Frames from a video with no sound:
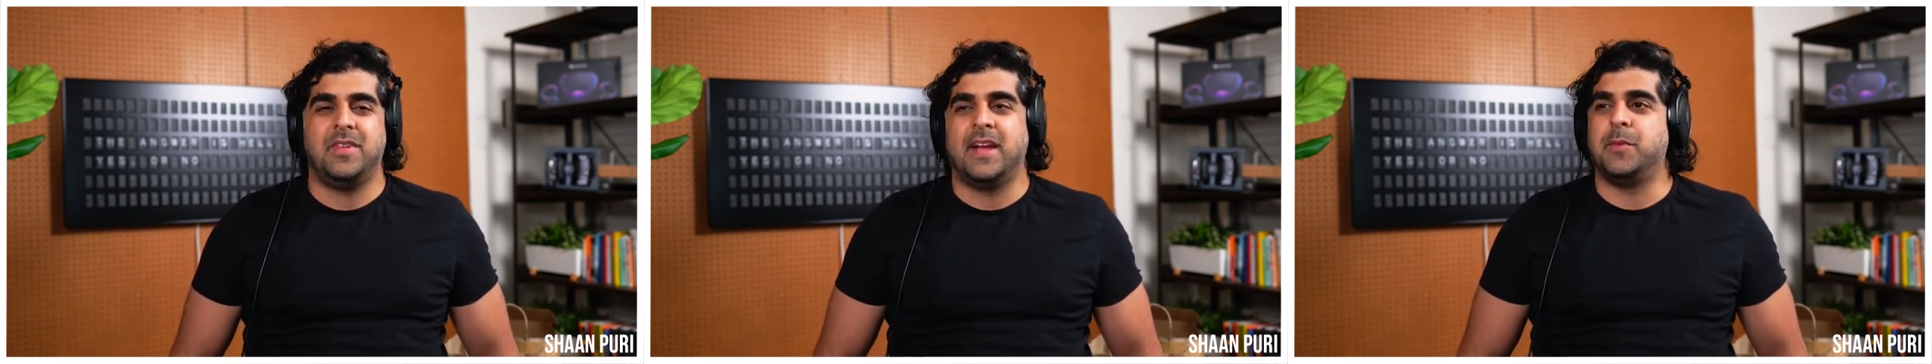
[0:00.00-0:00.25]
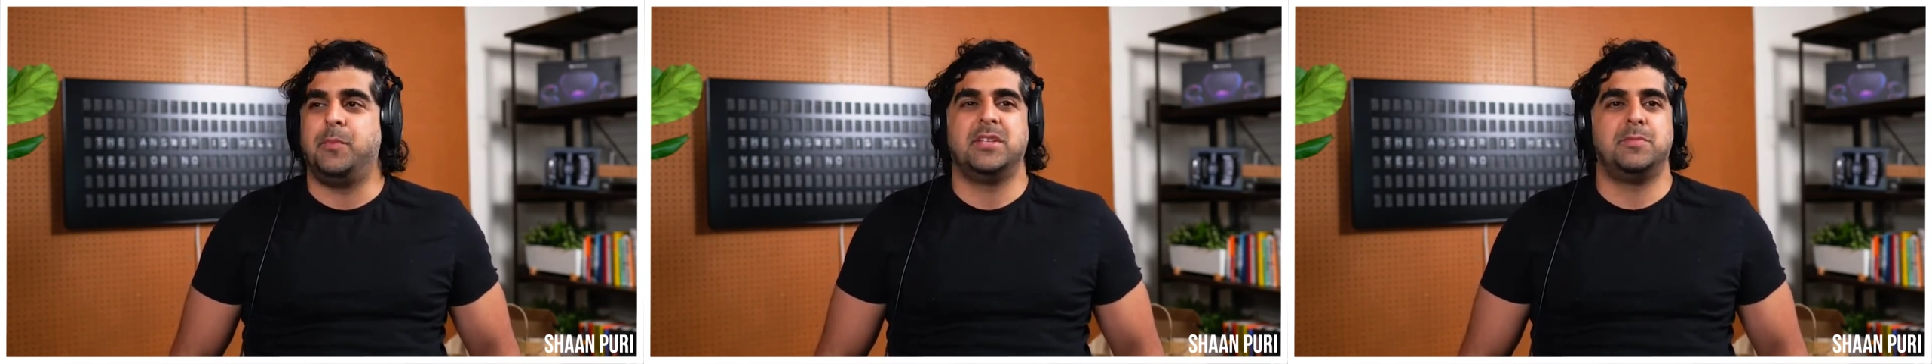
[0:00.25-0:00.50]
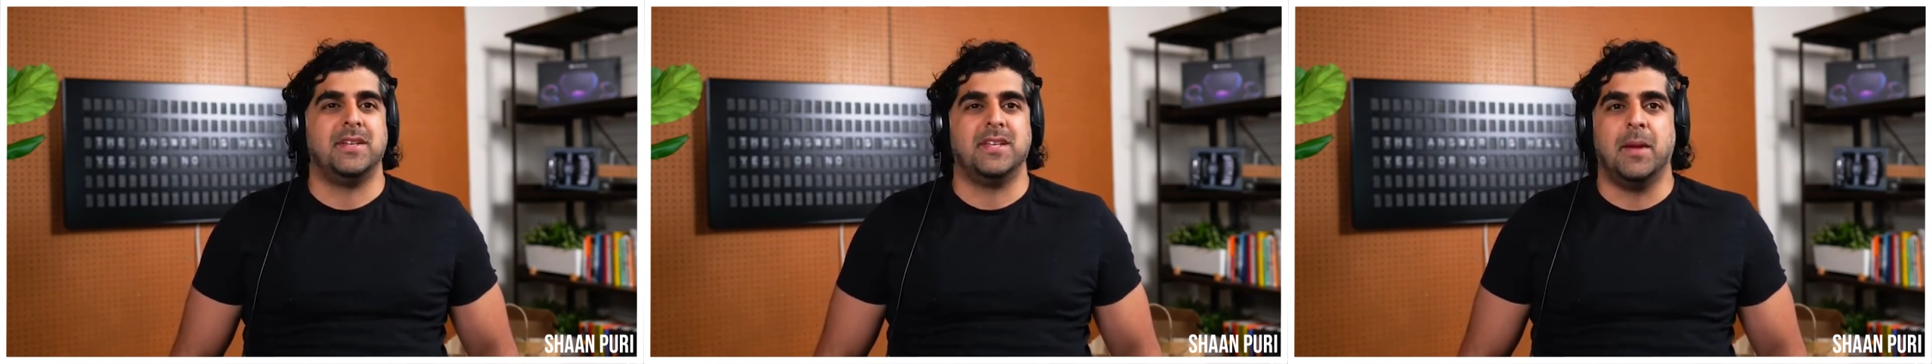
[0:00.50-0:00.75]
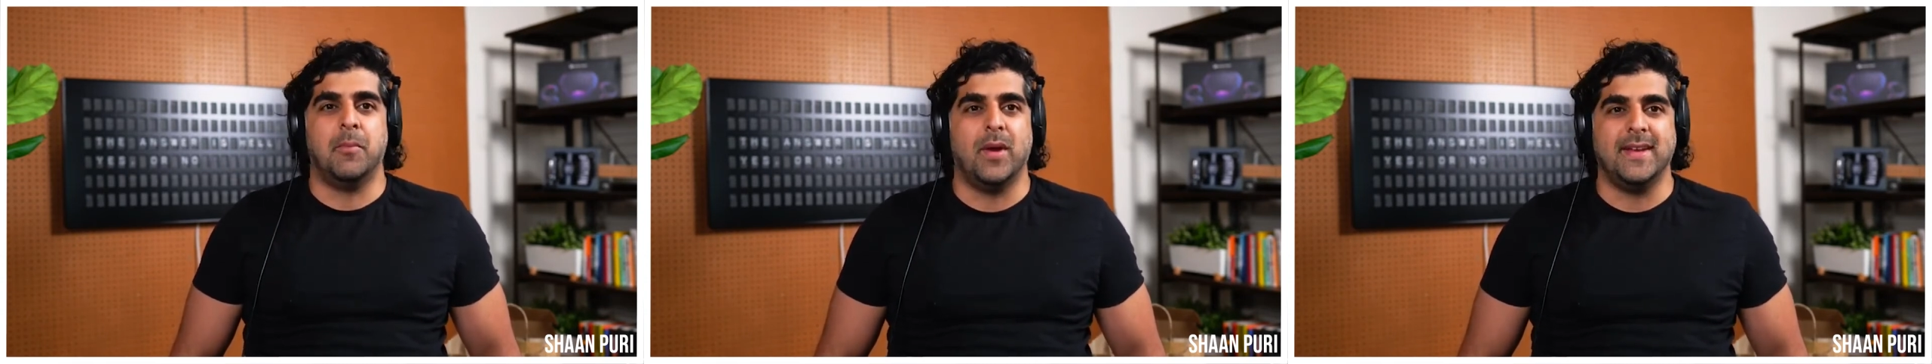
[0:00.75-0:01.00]
I could piss my
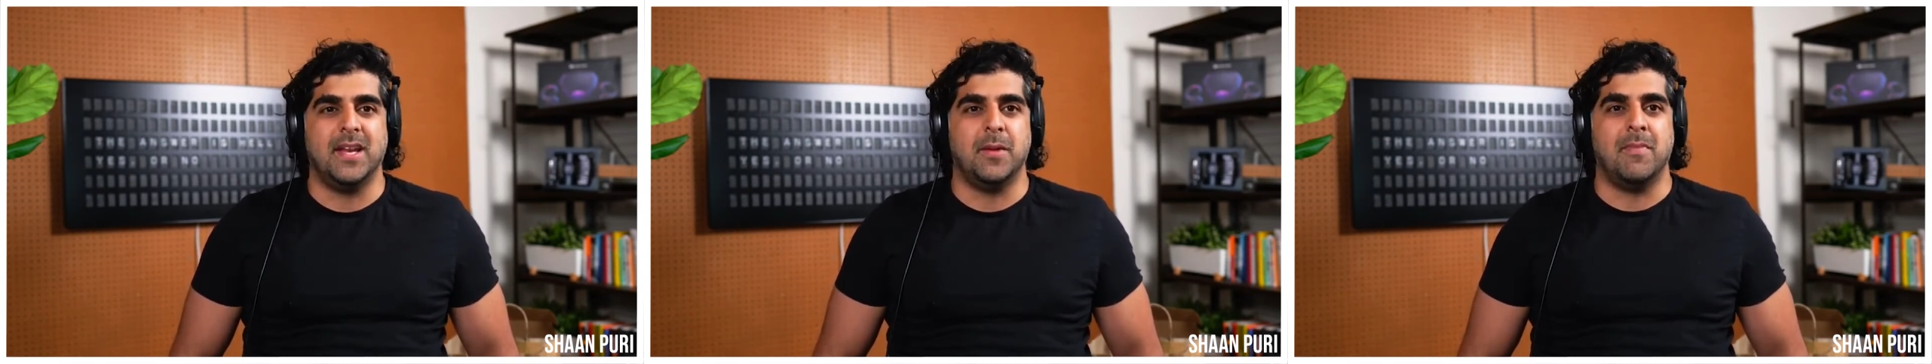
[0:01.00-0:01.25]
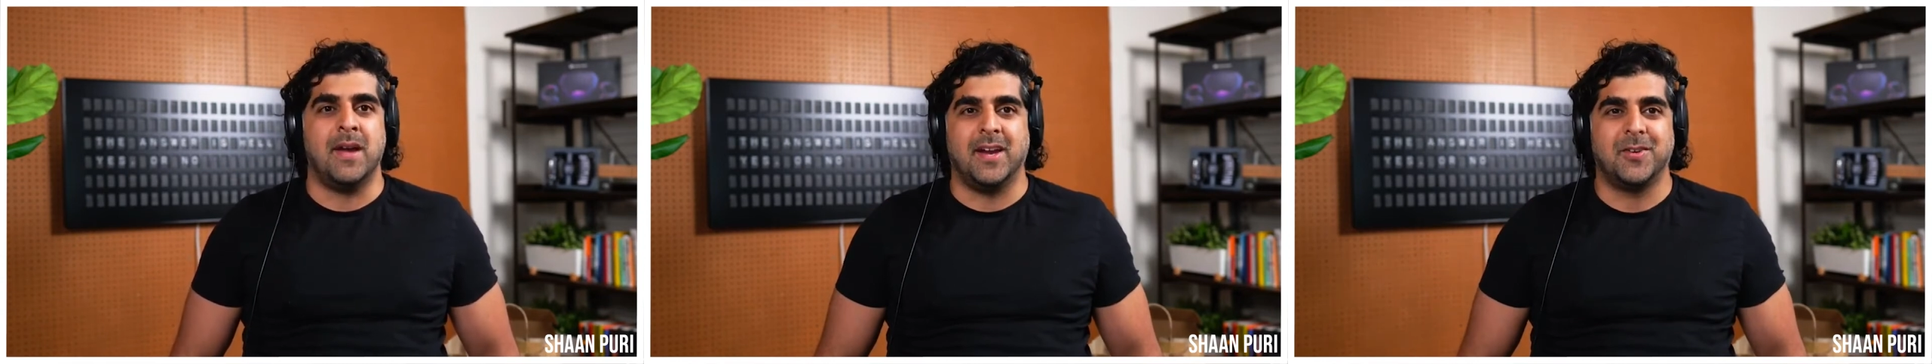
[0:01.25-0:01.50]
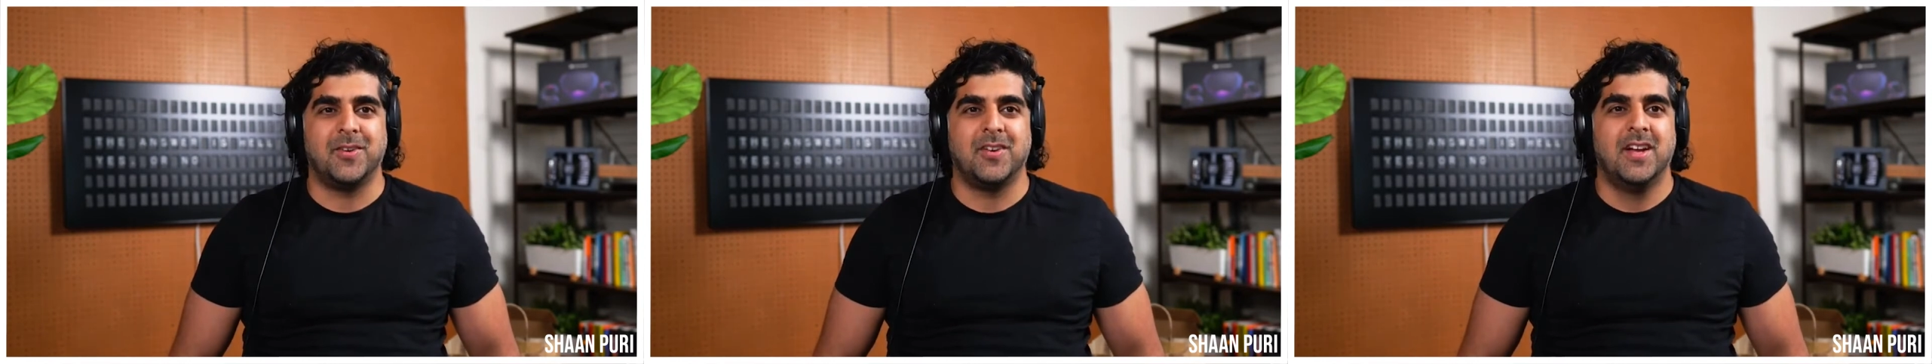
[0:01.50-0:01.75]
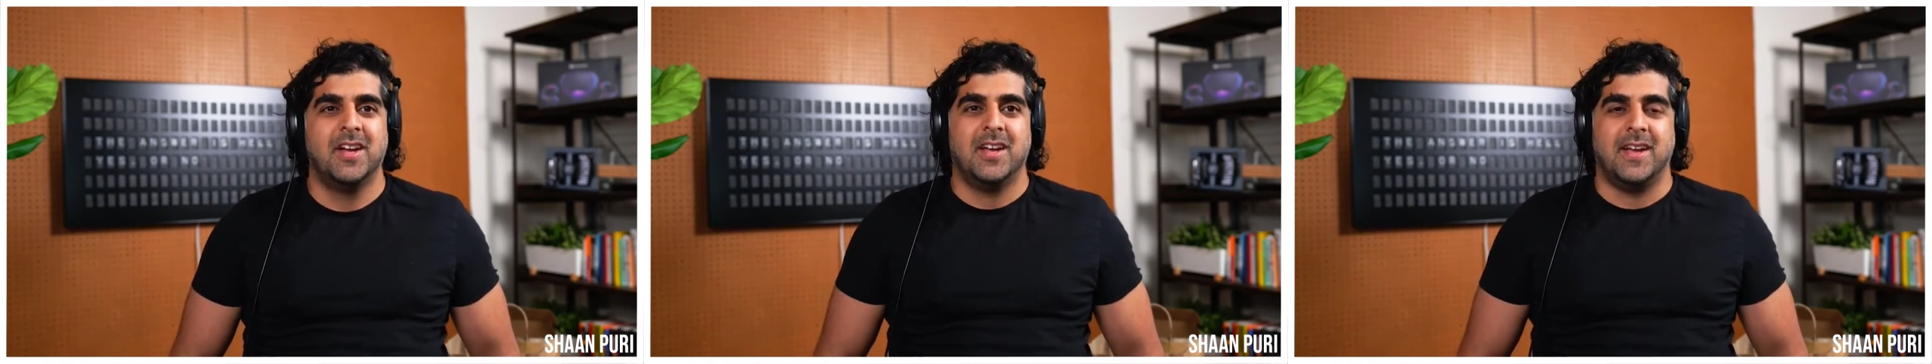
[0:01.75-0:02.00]
time away. It didn't matter.